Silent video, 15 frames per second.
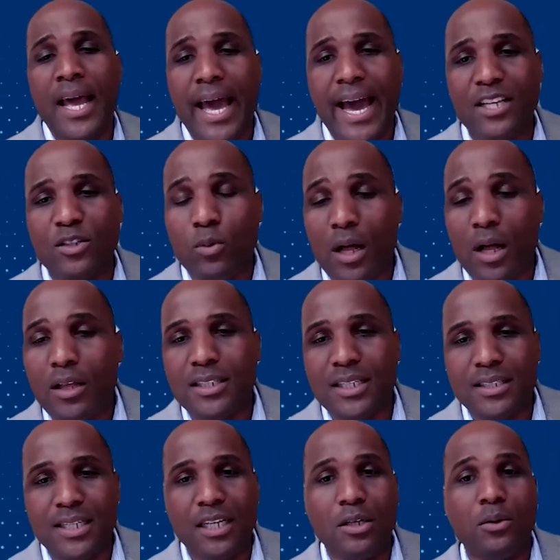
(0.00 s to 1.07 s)
as well as
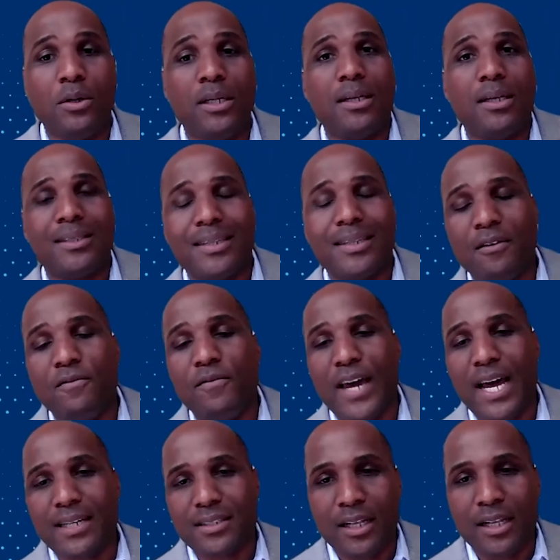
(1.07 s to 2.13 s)
continuing to
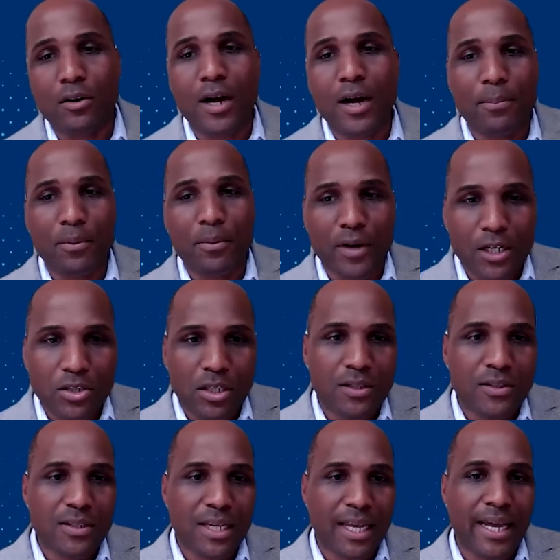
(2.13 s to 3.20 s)
invest in our
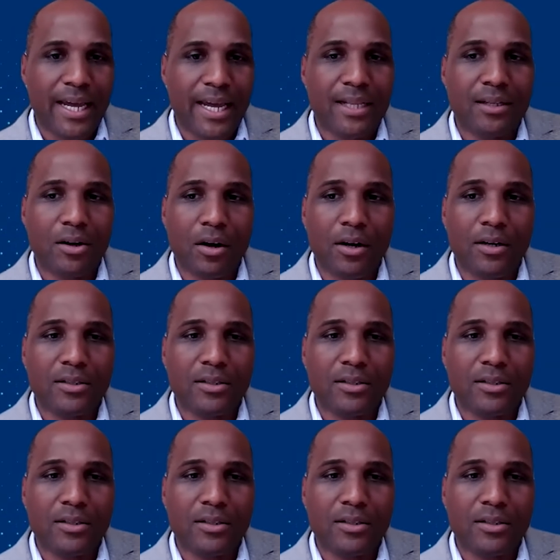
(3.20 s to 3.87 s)
operations and our